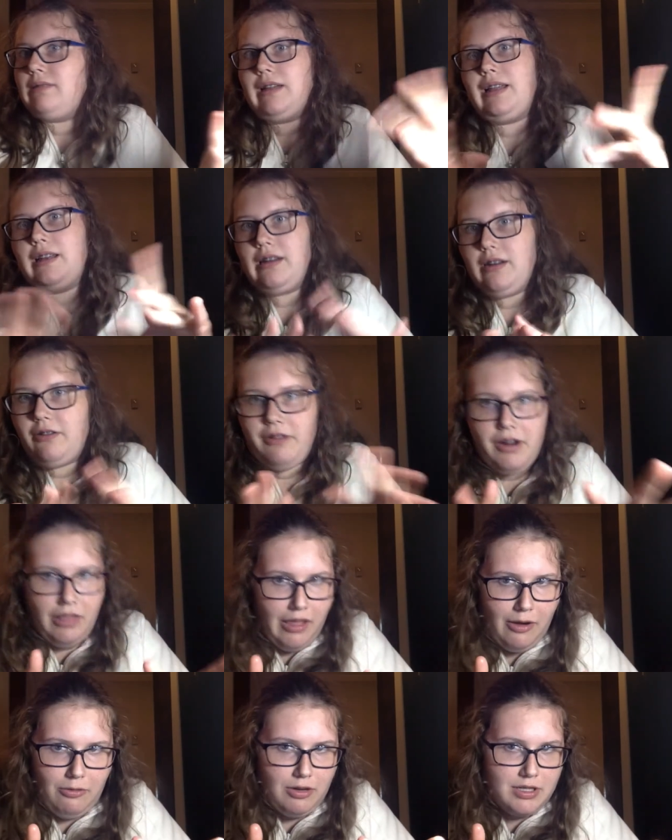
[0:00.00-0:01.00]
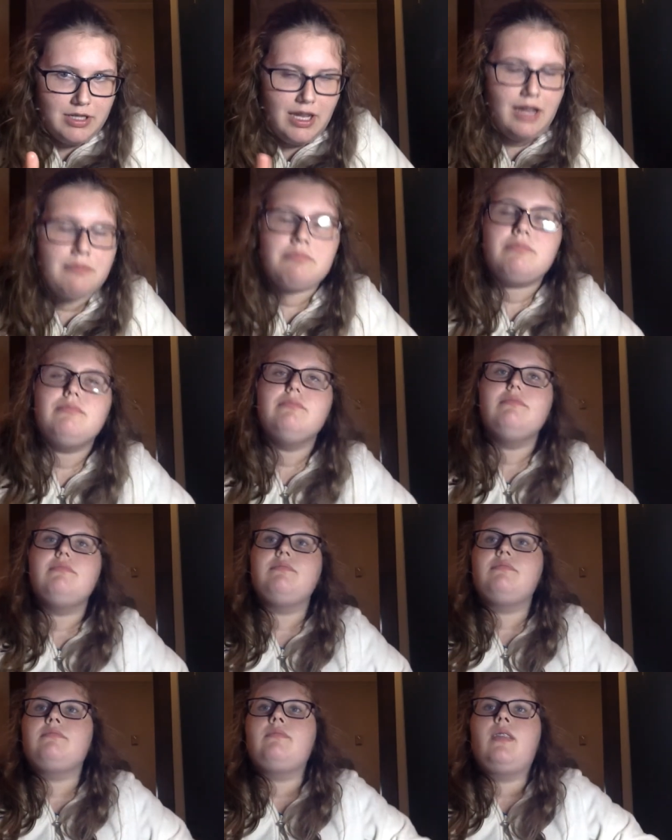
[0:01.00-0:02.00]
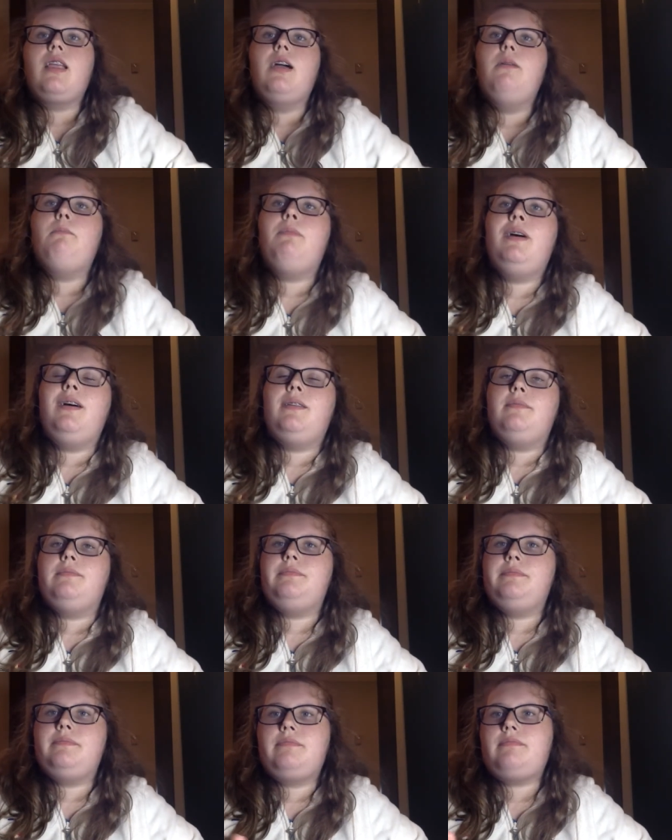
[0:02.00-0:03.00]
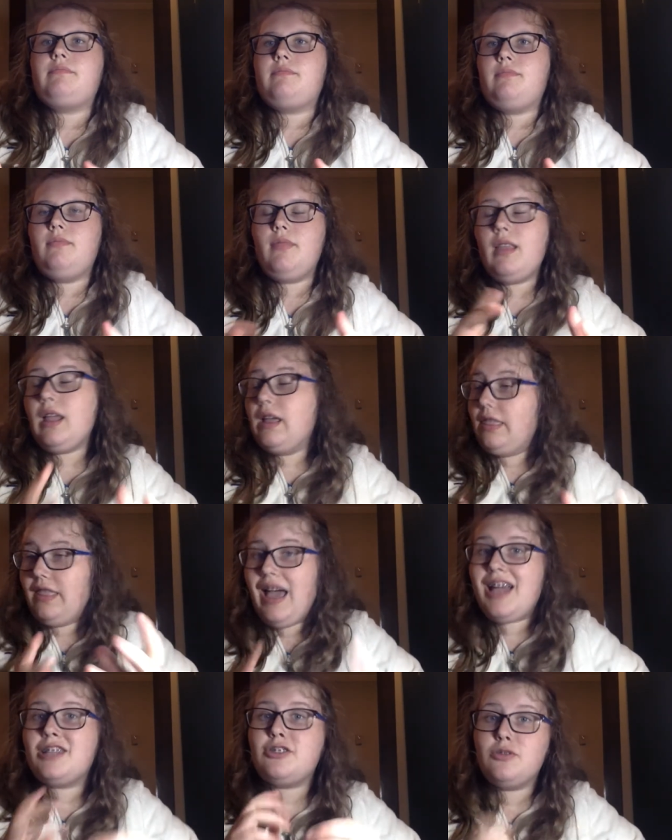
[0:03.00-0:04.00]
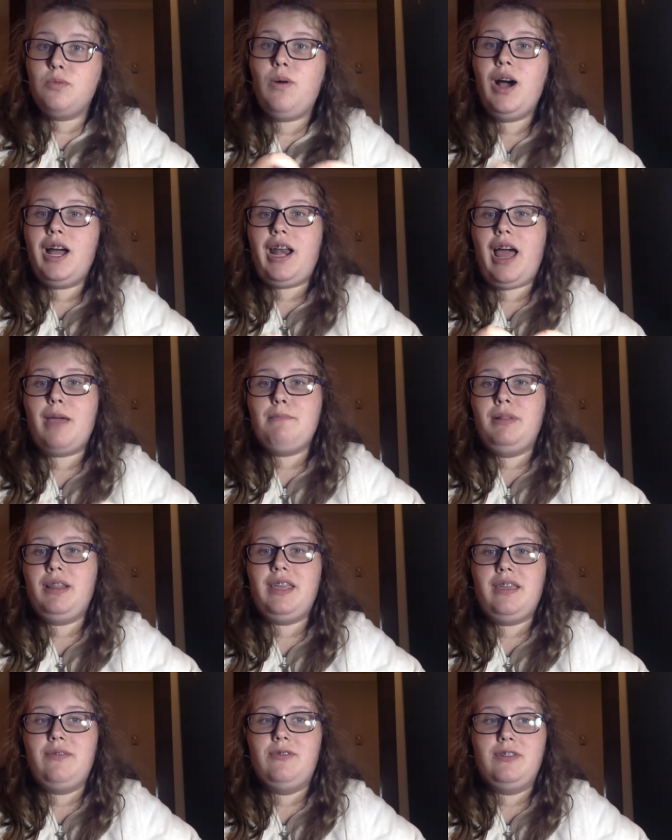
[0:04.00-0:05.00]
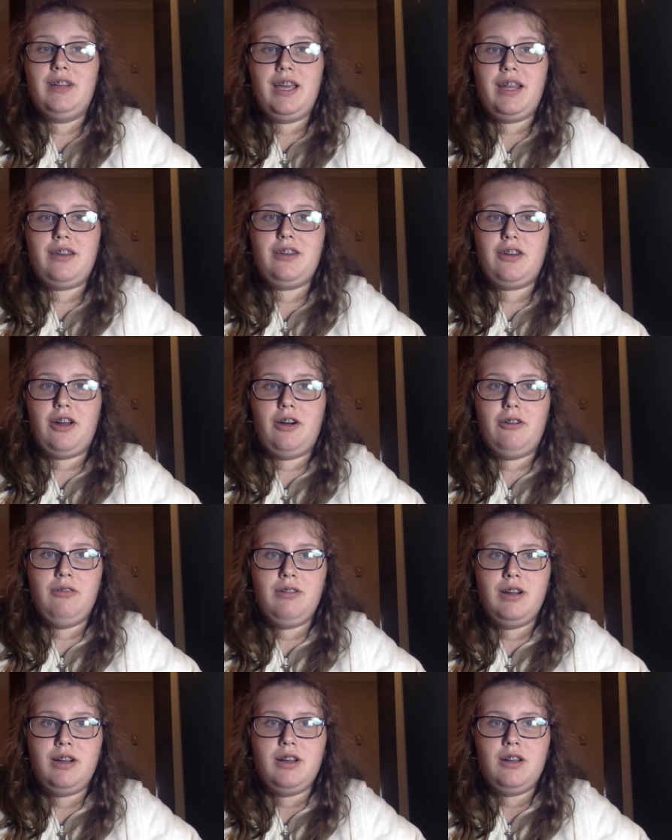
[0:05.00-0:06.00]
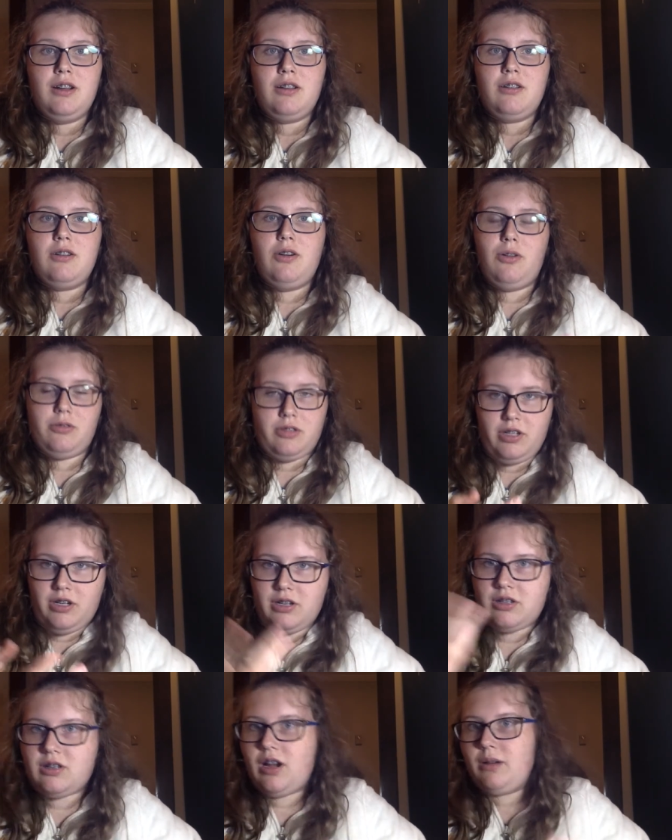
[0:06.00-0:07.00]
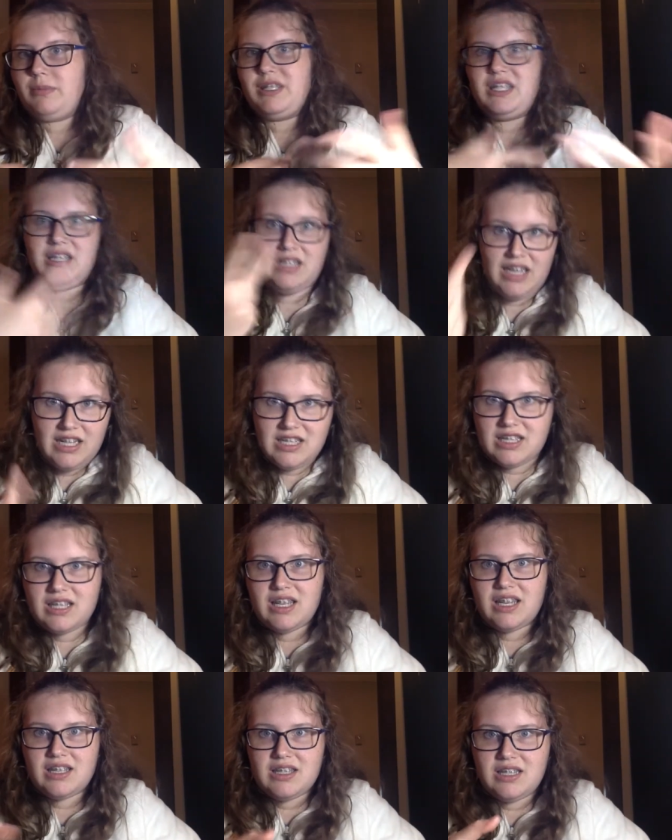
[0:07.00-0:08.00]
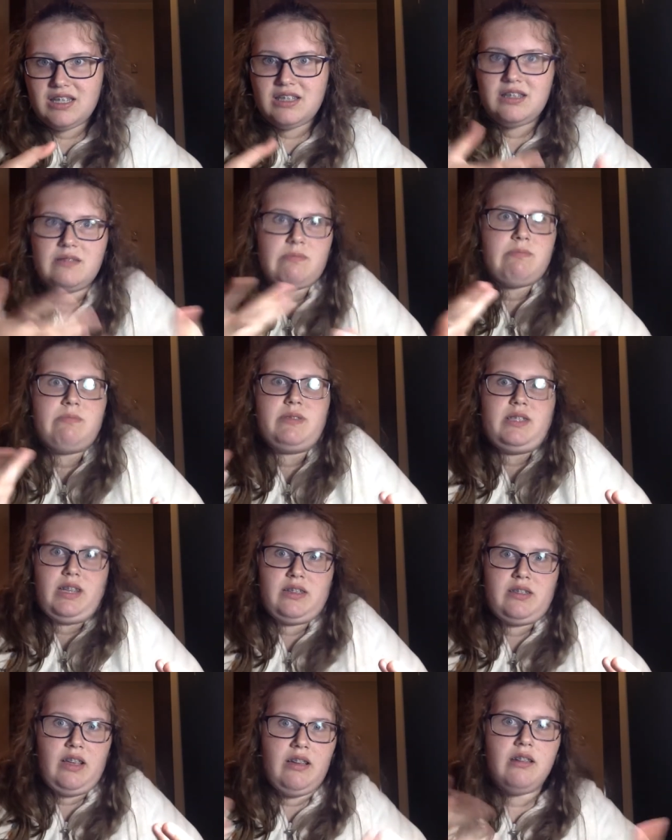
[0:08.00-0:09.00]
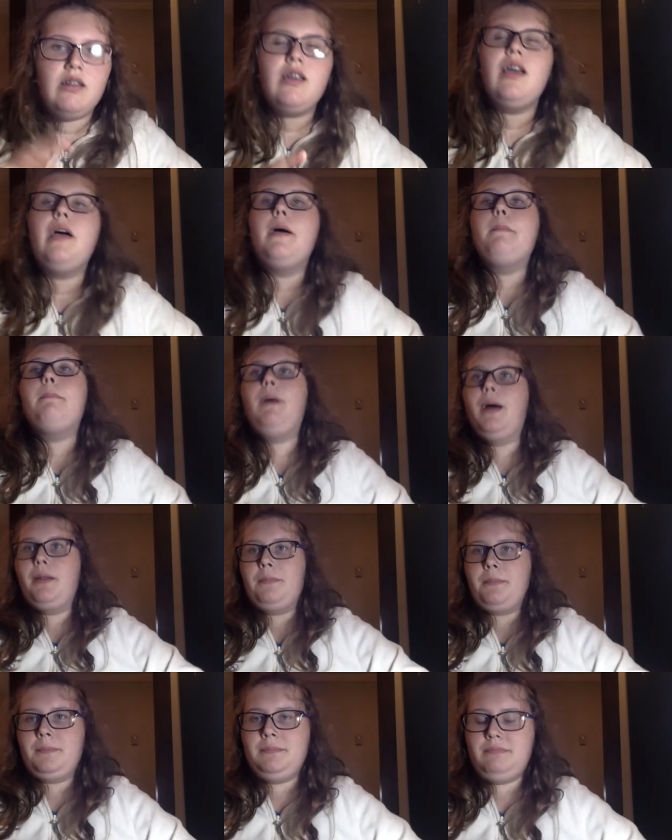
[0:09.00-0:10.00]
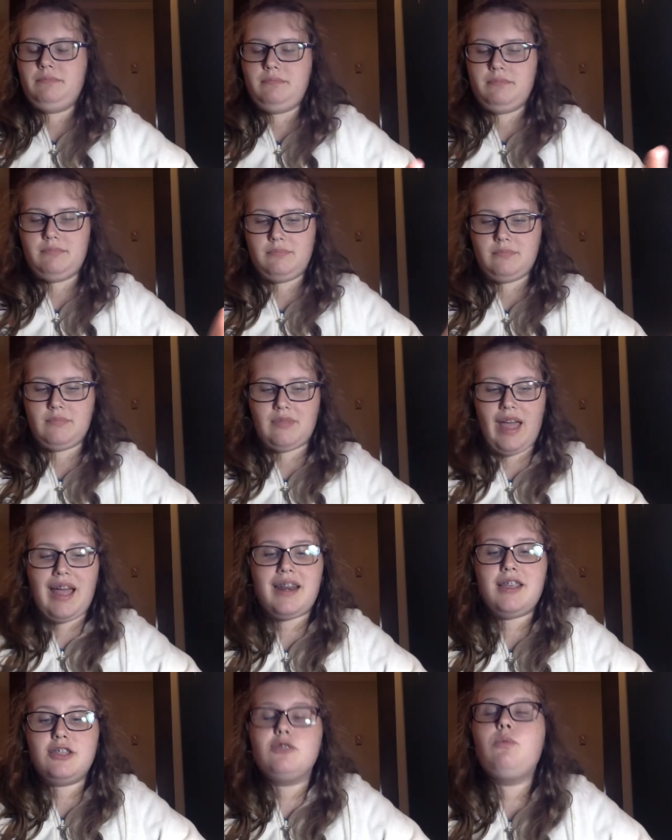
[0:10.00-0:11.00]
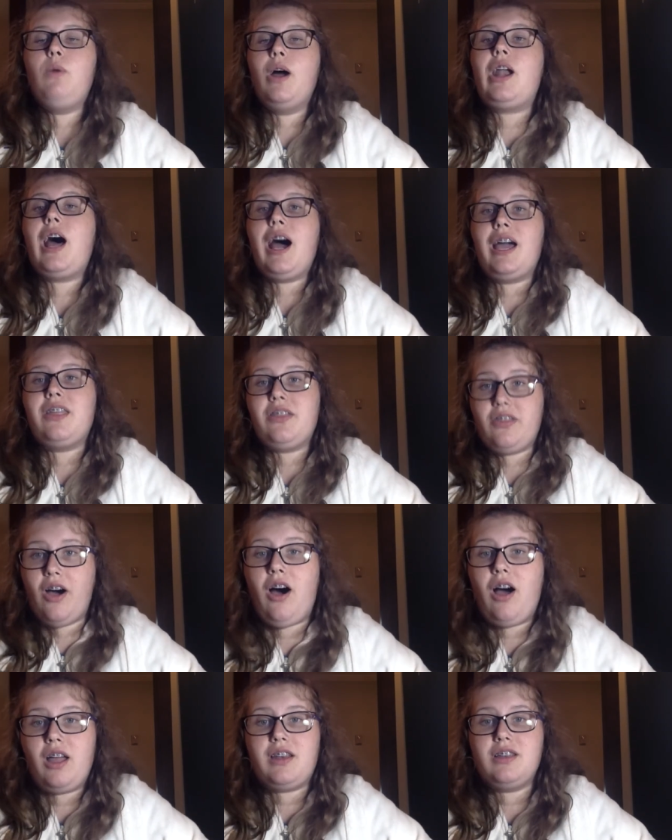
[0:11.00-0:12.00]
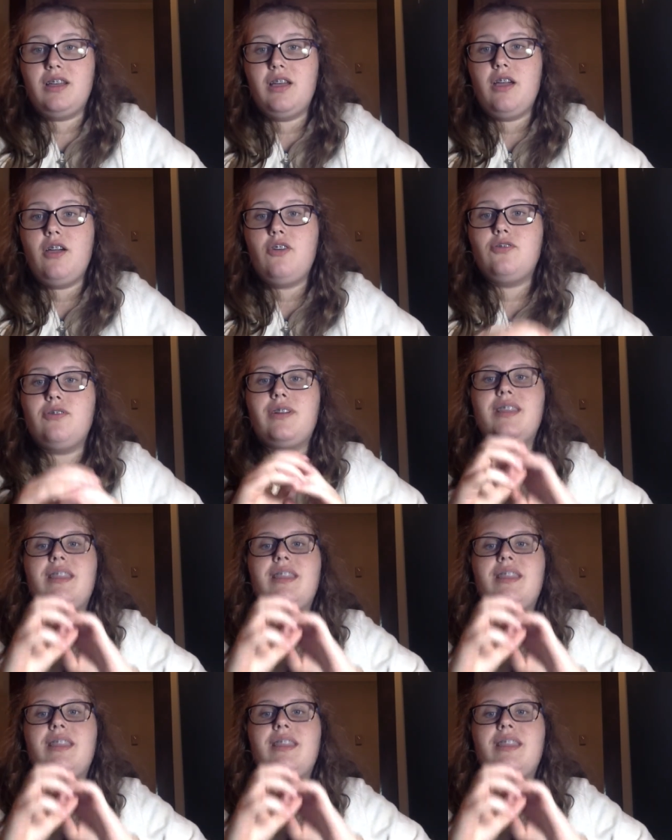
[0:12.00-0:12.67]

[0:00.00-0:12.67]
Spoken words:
I didn't know how that worked yet. But that's what I believed. And, older common sense kicks in, sex ed. But that is what I thought for